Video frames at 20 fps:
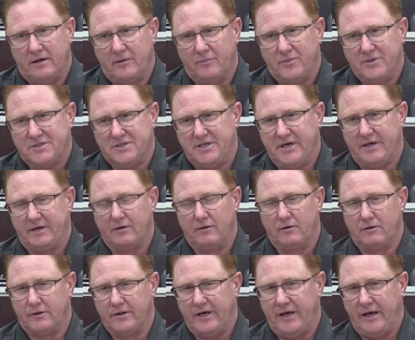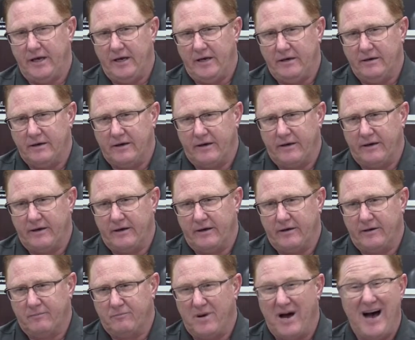particularly
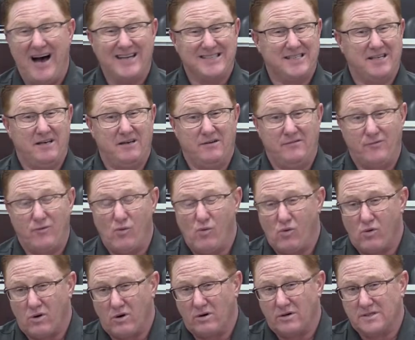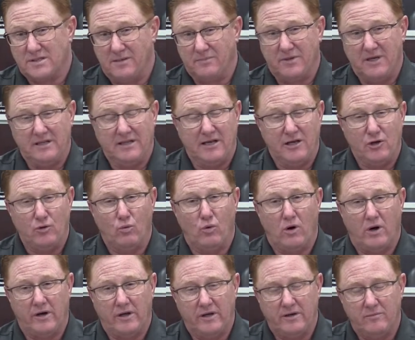positive or something that you
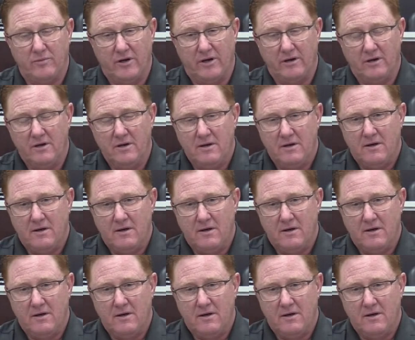wanted, but